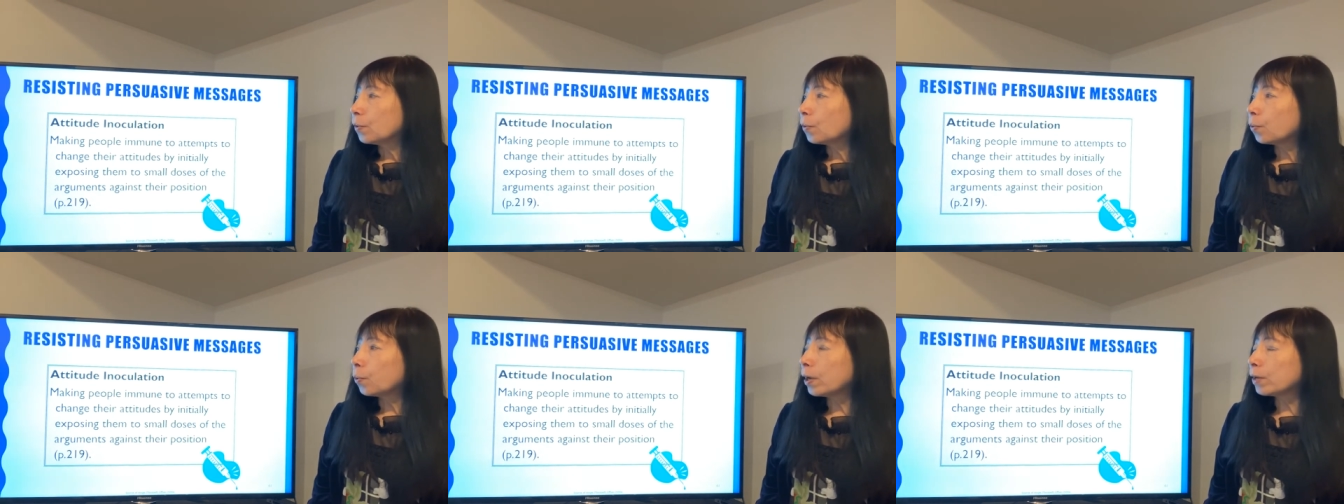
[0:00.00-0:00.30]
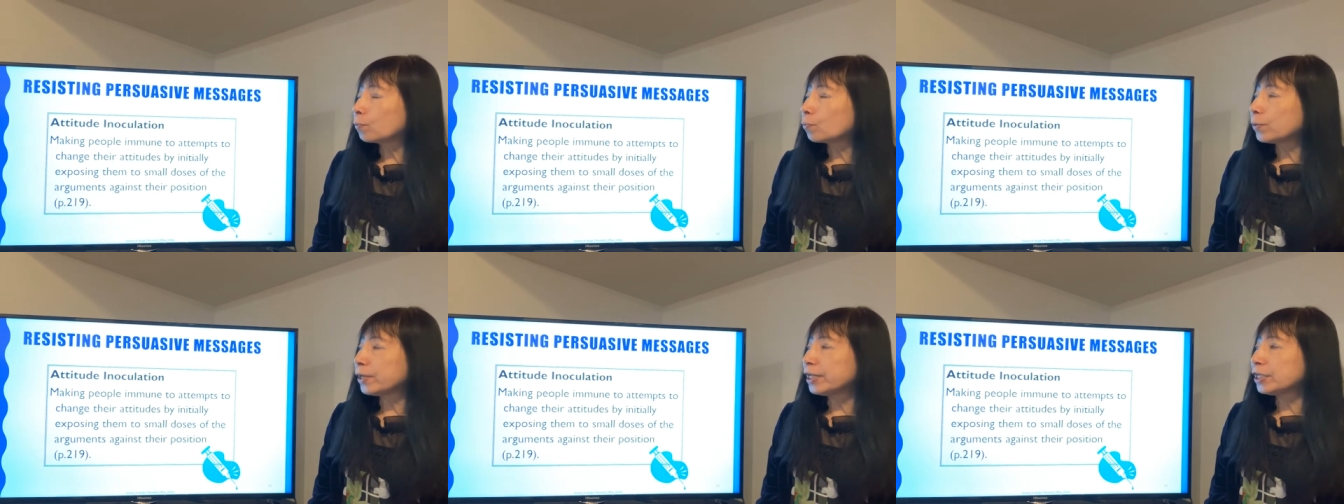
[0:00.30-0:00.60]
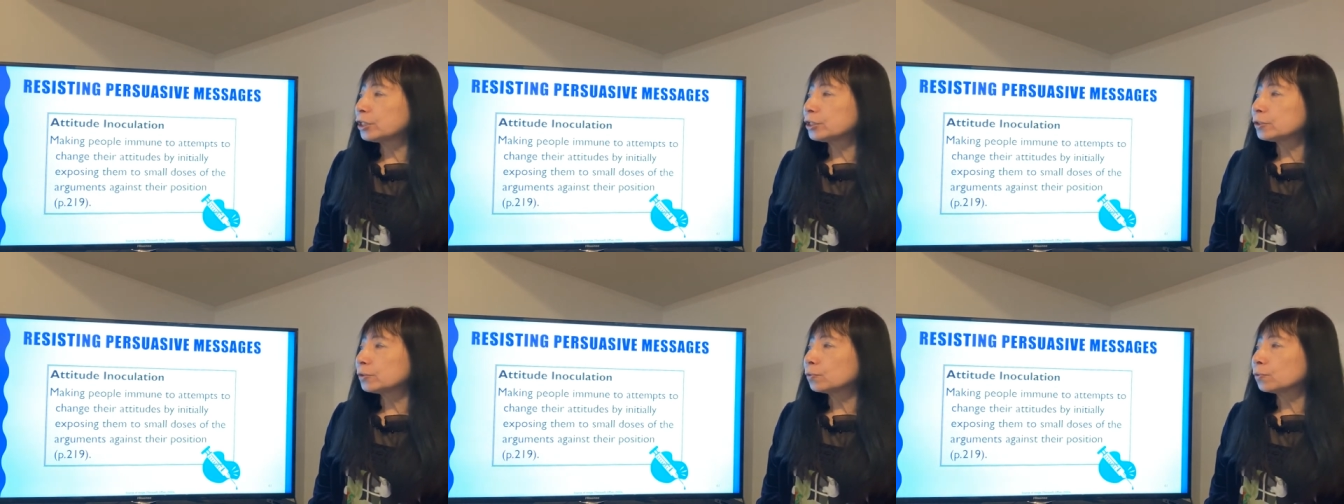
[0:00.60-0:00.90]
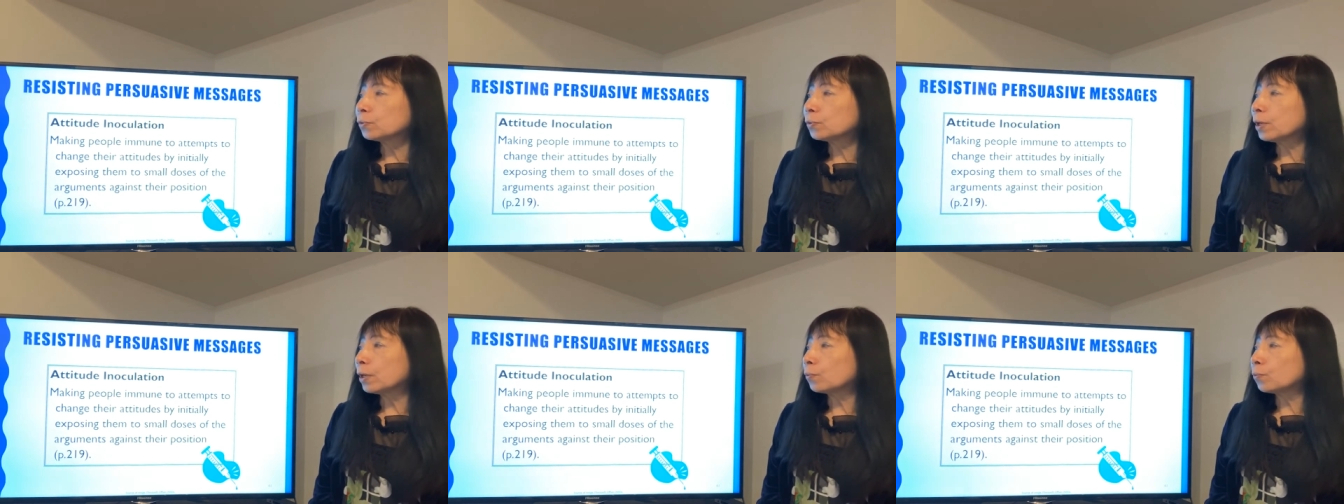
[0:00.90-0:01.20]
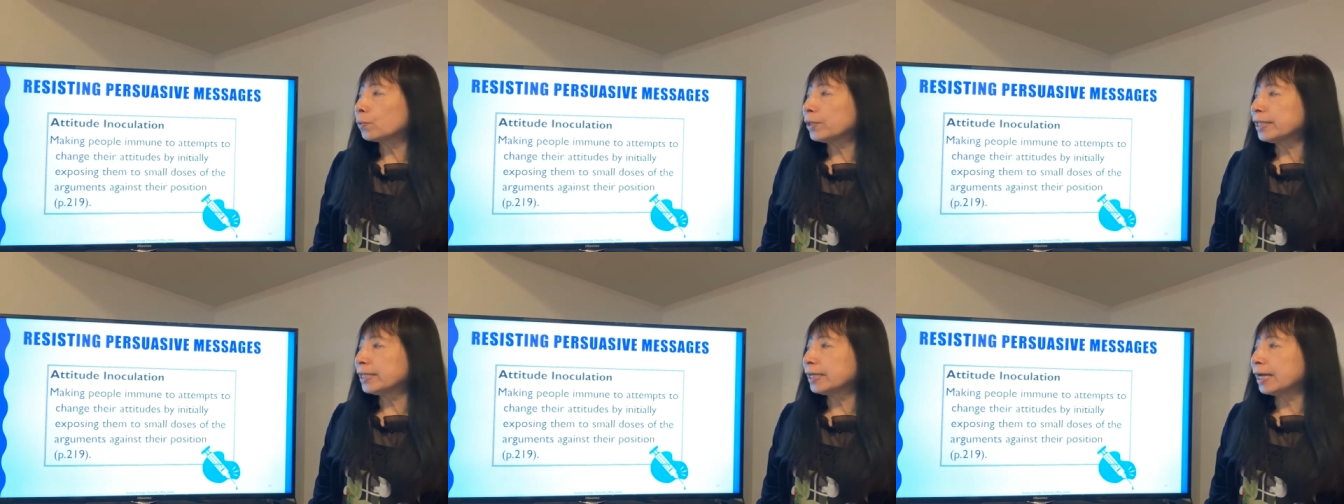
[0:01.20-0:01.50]
when we, when
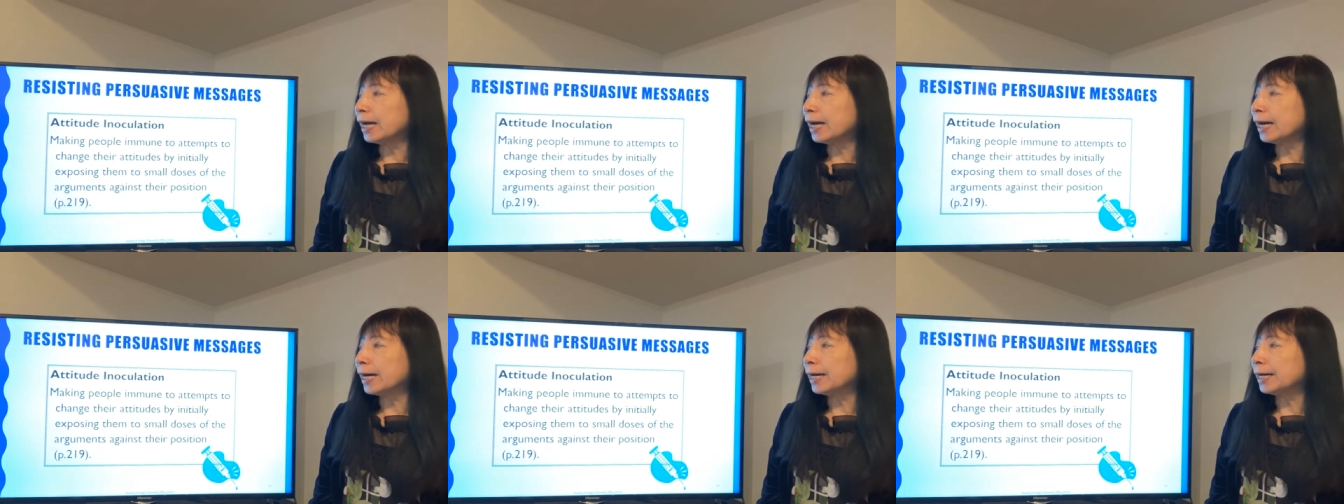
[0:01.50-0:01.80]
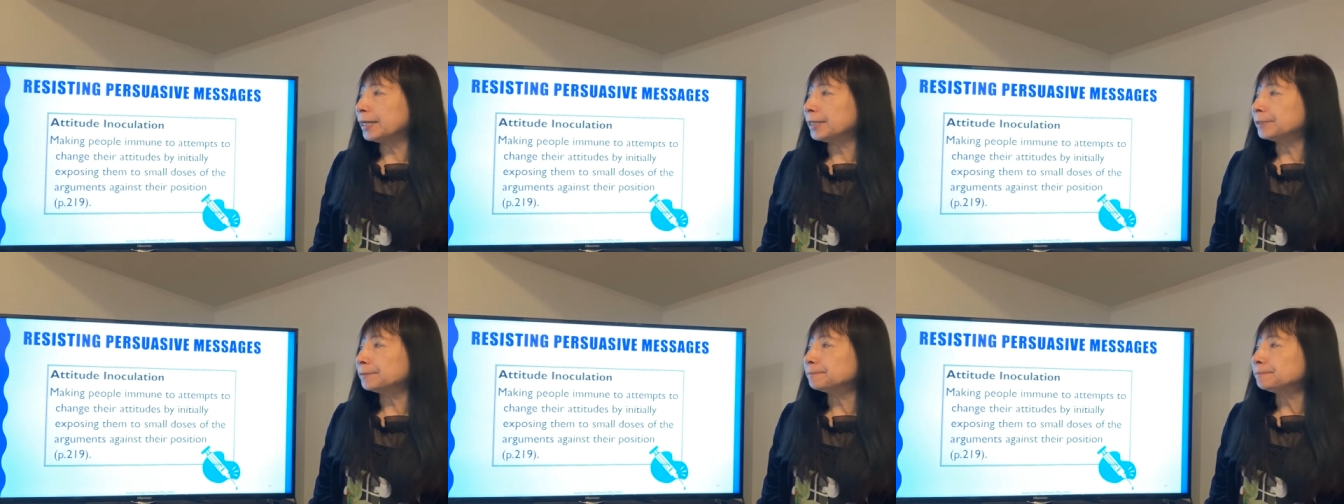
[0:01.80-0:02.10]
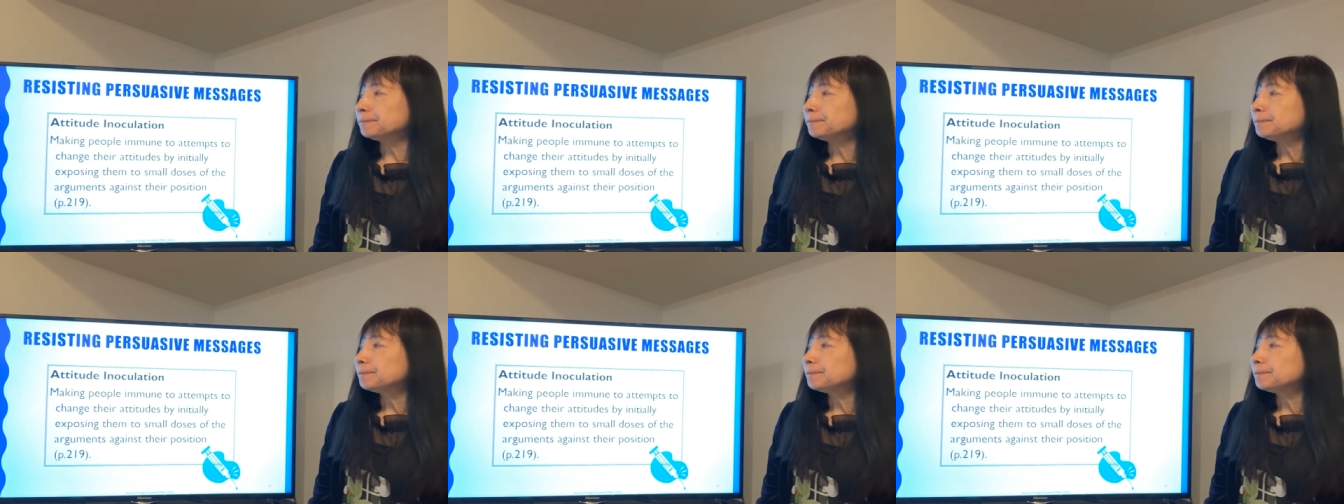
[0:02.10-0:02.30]
we, um,